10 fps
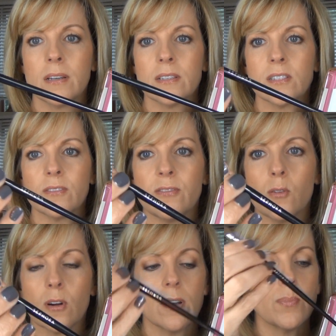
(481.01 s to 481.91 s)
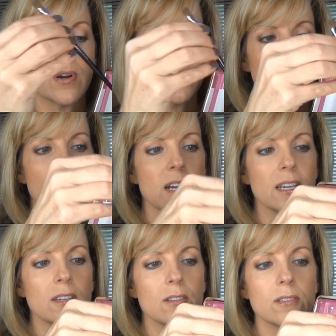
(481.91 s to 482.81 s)
Sephora brush that I
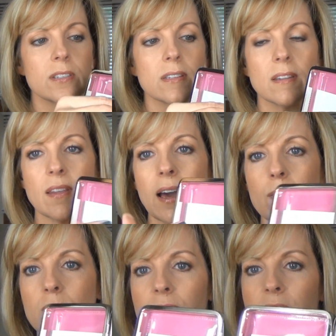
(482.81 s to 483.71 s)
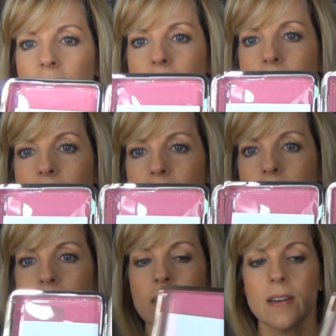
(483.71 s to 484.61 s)
use. That will fit in there.